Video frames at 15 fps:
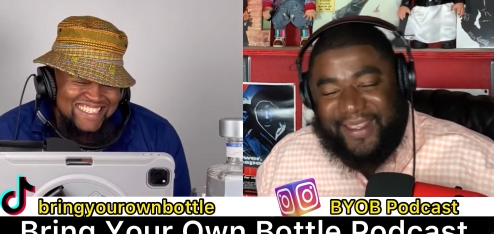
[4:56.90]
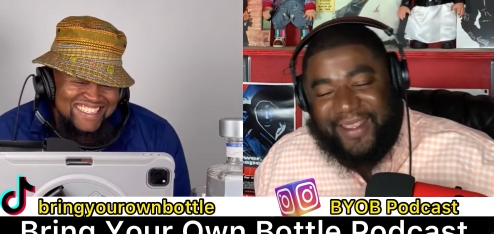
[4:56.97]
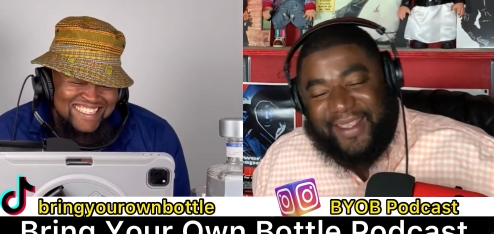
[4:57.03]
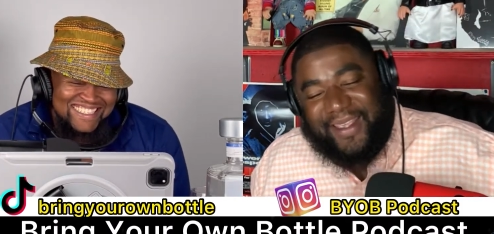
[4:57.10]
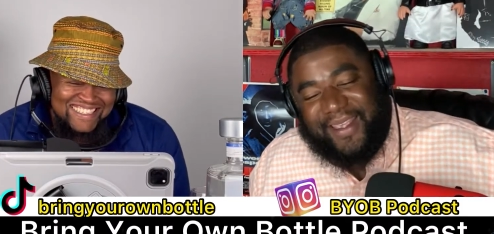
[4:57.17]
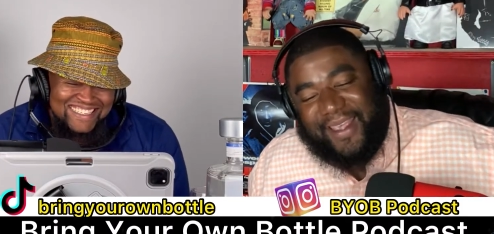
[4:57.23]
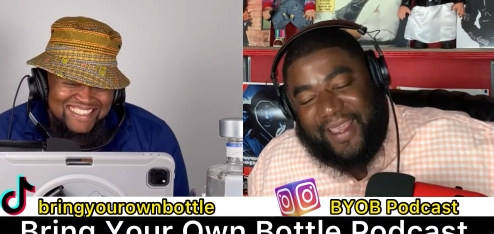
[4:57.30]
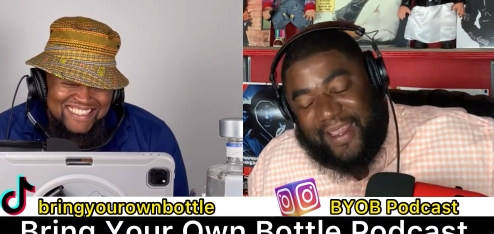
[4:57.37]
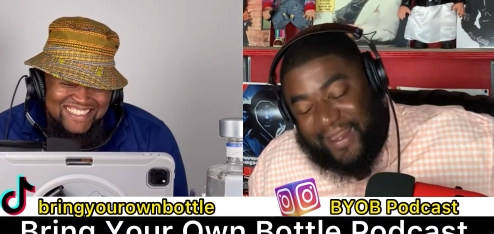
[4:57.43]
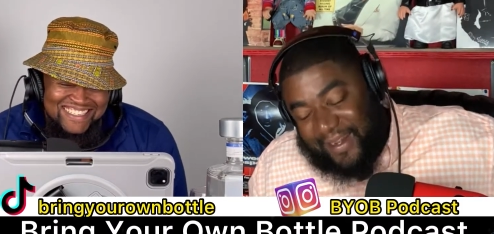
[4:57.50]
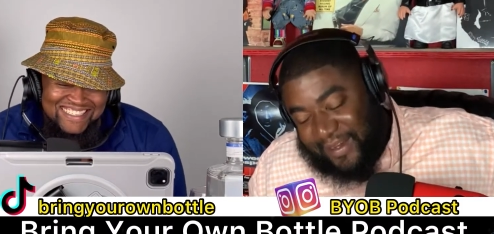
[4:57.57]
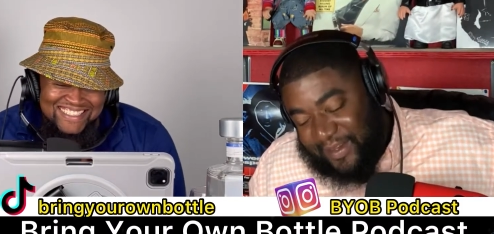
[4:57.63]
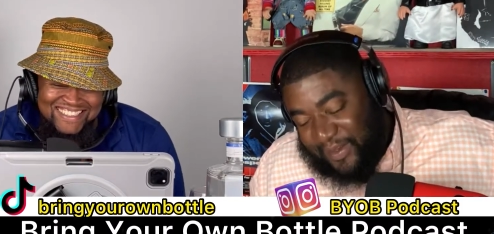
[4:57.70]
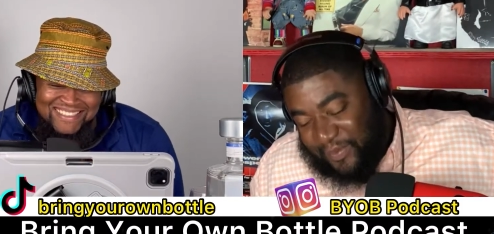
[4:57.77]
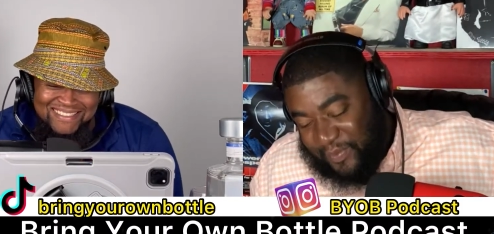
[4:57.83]
Speaker 1: Hey,
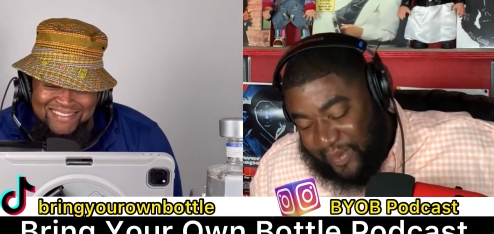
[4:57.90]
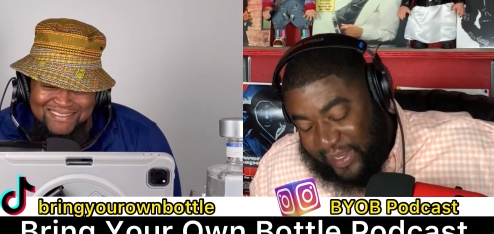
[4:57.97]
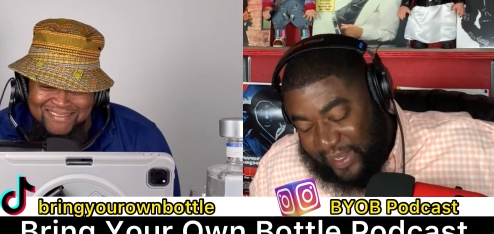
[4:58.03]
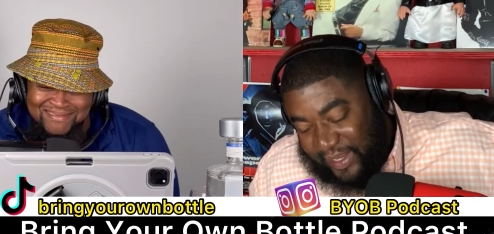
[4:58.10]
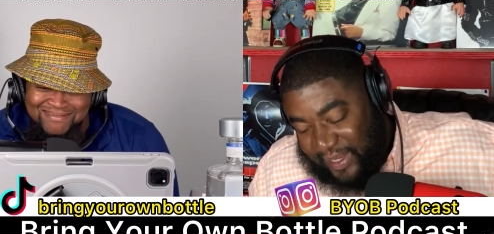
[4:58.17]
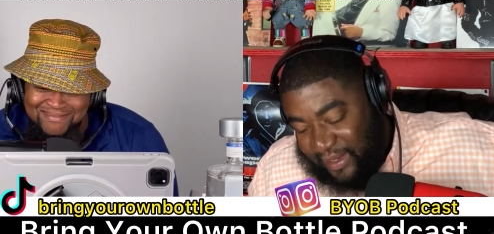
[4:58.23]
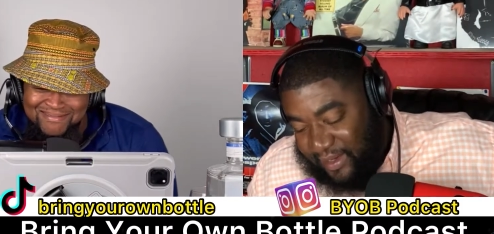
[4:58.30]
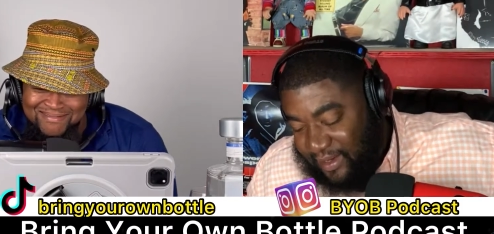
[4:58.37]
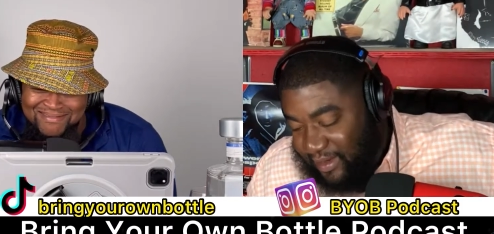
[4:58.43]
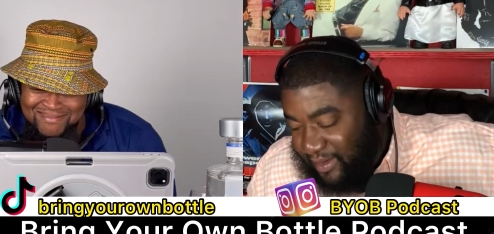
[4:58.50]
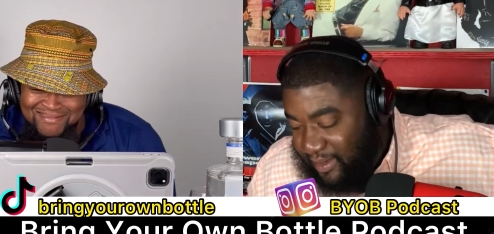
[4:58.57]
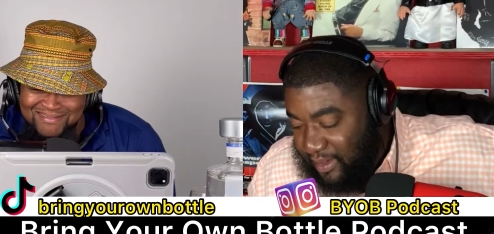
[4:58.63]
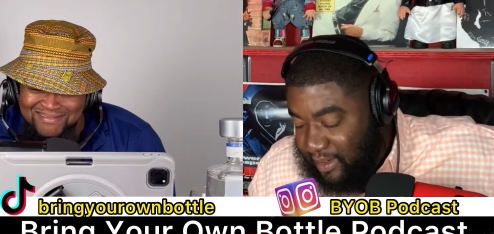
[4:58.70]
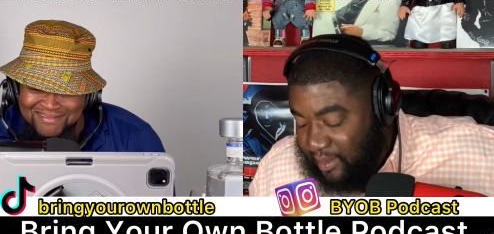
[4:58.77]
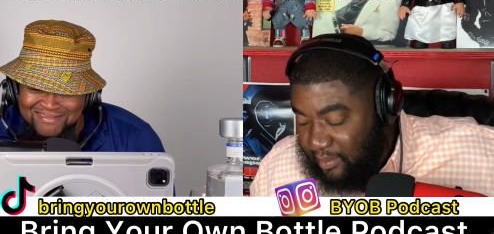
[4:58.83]
look, man.
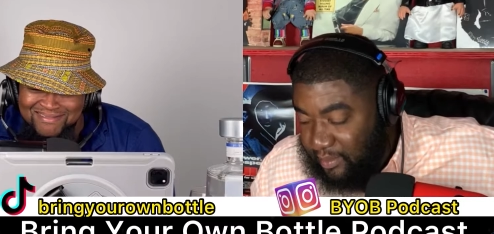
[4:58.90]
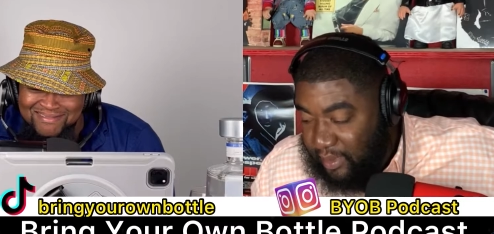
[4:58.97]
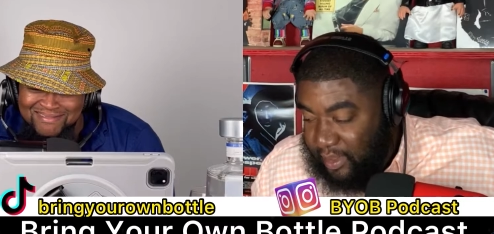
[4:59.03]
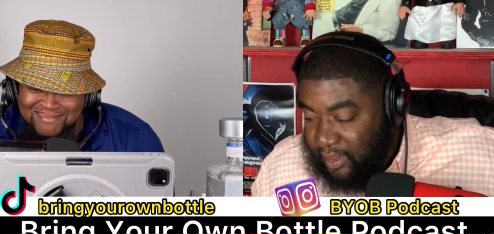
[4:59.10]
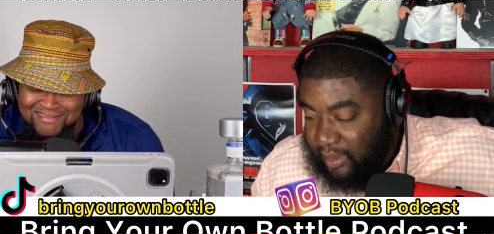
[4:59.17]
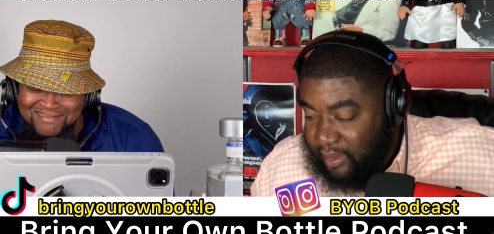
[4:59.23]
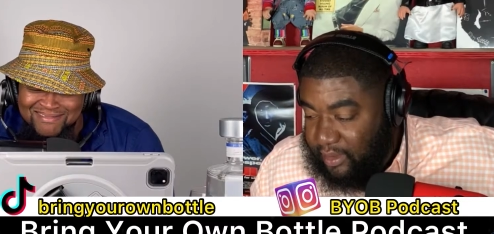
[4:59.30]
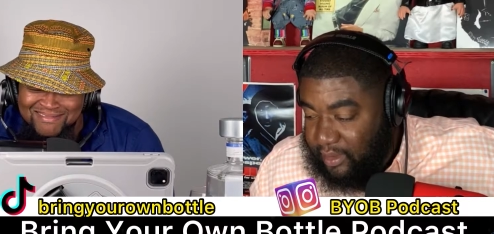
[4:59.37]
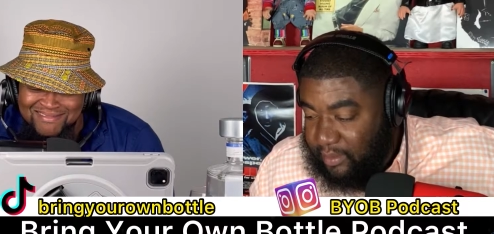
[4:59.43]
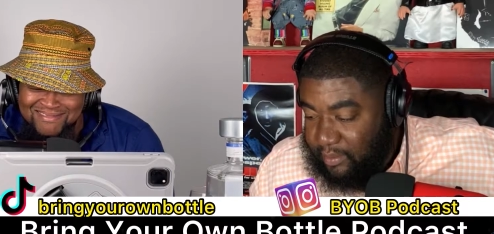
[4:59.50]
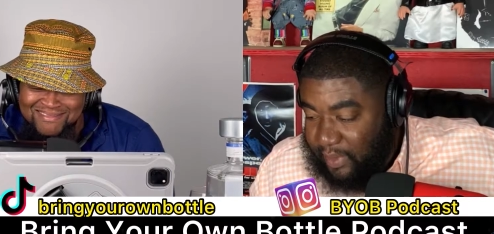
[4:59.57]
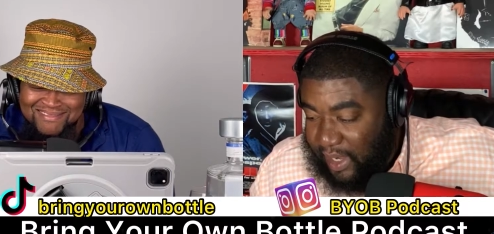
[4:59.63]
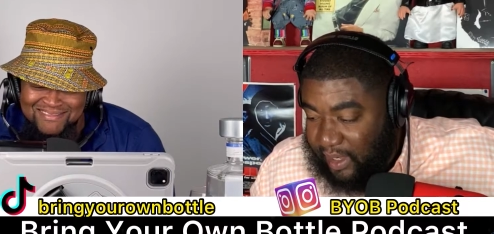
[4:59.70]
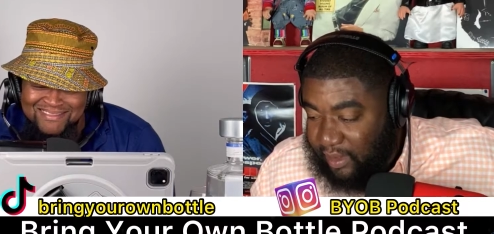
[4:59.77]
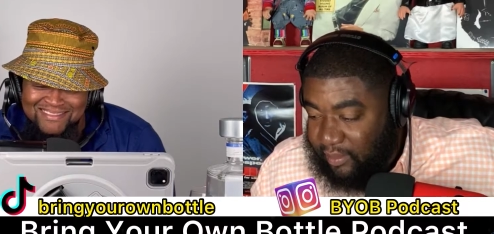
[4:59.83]
But by
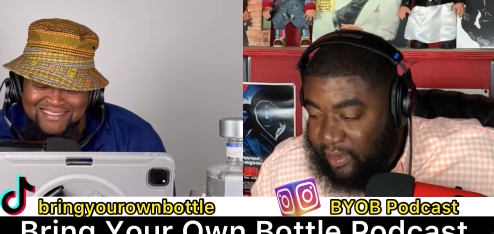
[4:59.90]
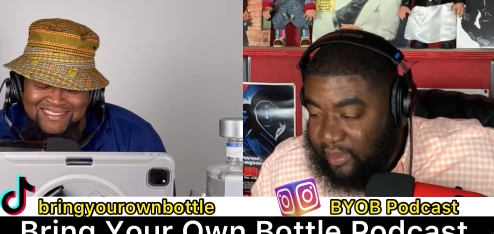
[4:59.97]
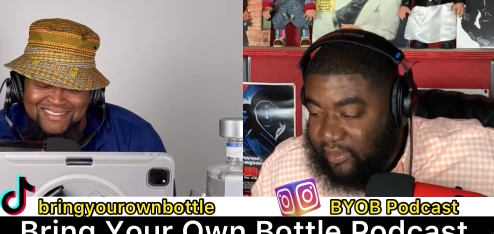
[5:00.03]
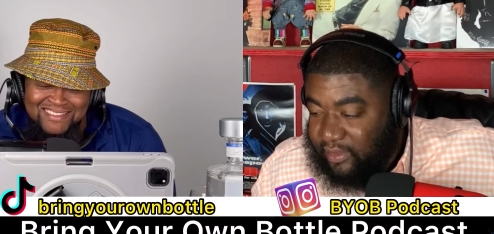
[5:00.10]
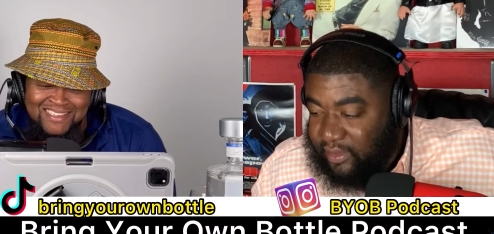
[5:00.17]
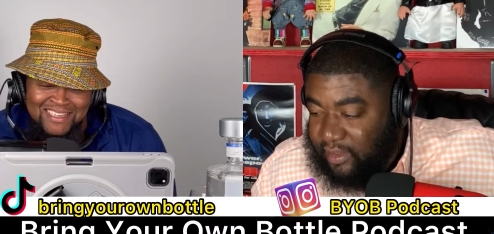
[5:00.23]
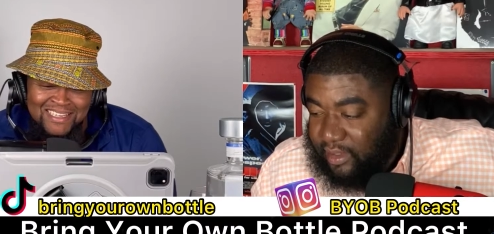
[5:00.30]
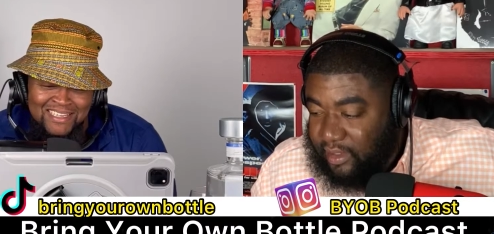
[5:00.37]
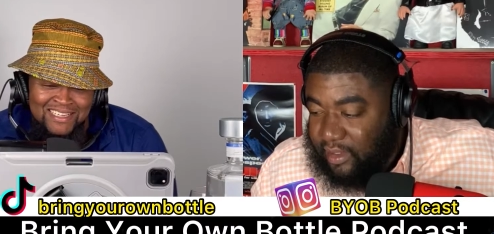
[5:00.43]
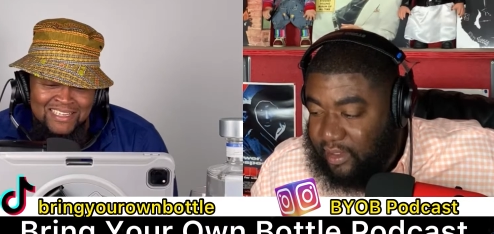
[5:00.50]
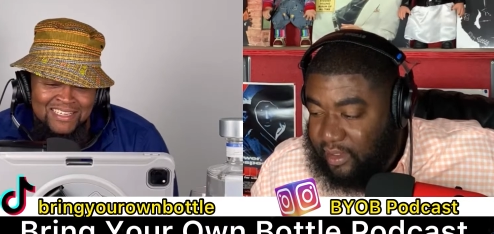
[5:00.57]
the grace of God,